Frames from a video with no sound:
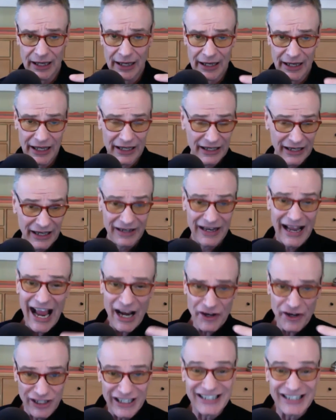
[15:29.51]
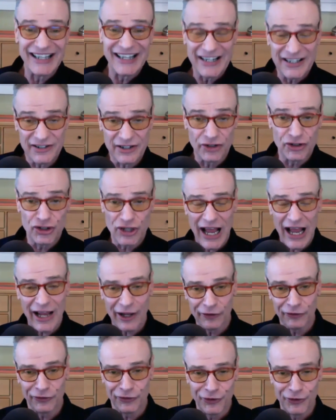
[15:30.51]
And actually did as a
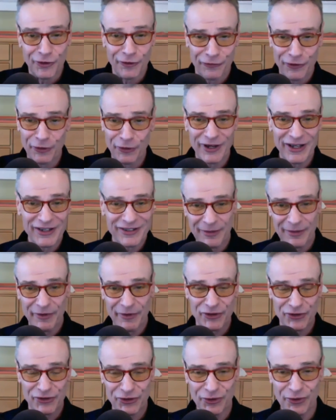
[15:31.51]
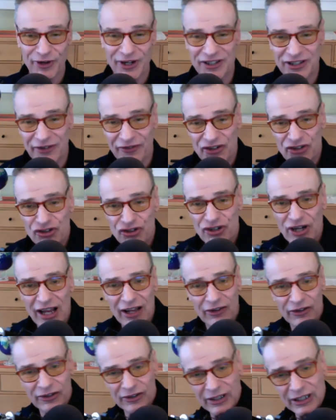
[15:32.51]
child too, if you read some of the stories of his
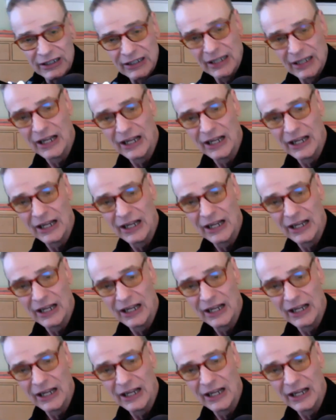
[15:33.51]
childhood,